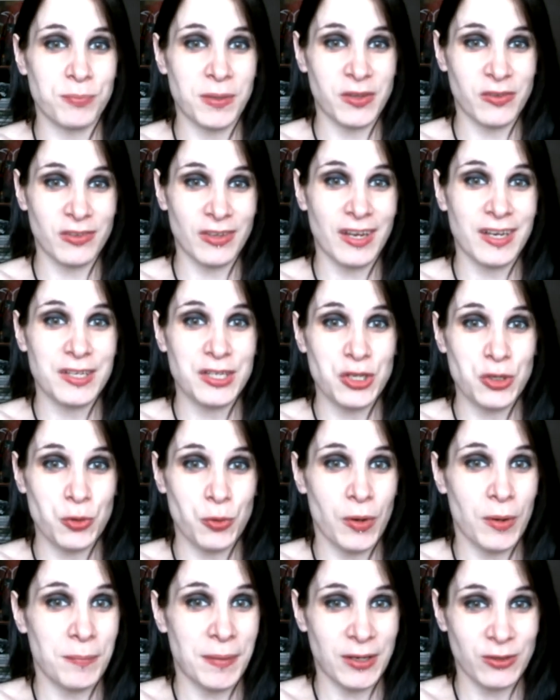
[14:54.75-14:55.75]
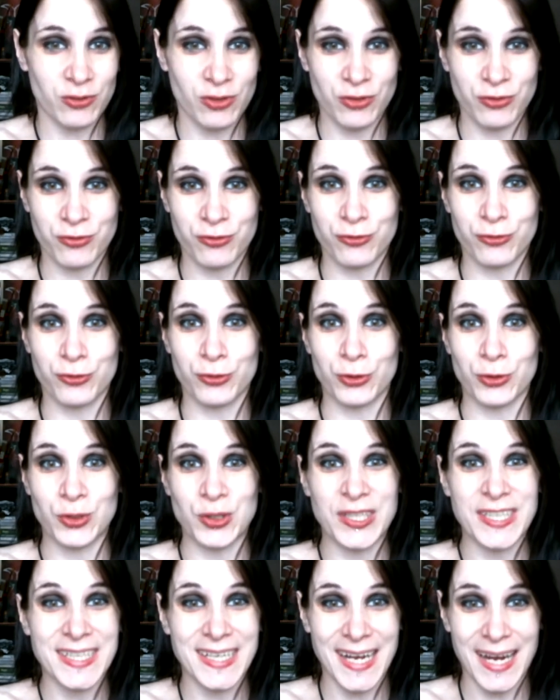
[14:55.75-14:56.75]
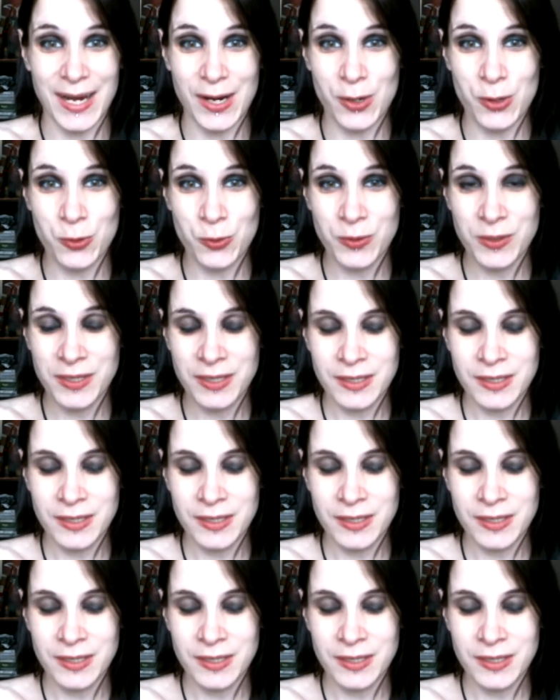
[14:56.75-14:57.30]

beside you about to freak out?